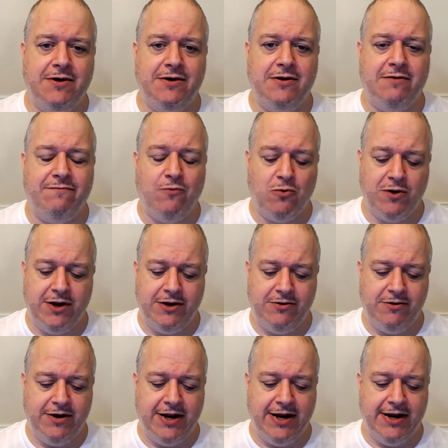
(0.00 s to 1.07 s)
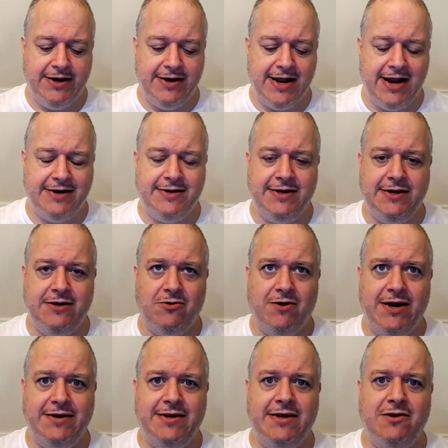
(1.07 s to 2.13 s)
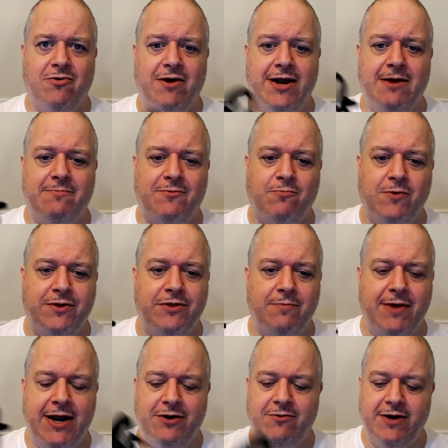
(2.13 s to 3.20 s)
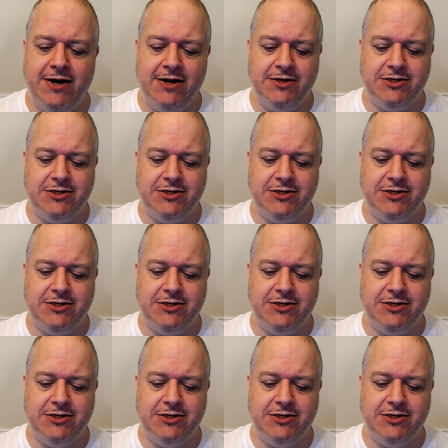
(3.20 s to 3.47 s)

419 or 18 grams with the battery in it.